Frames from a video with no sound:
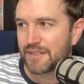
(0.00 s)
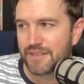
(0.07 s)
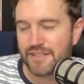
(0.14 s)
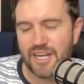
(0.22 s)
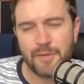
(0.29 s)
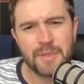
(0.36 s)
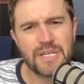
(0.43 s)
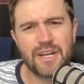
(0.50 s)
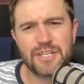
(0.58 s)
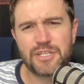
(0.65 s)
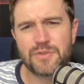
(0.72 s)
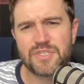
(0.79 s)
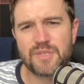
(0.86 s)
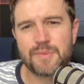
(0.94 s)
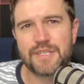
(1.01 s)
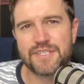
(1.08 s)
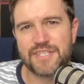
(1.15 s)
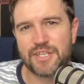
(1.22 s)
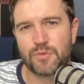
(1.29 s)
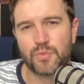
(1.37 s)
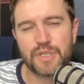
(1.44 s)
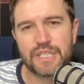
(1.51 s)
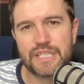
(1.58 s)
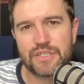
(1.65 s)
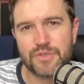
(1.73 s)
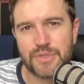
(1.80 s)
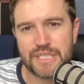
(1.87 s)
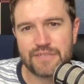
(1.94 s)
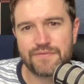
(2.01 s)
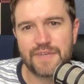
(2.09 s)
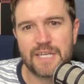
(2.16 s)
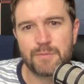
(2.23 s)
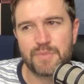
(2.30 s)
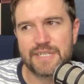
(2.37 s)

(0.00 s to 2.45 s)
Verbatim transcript: Comic-Con used to be this like really nerdy event,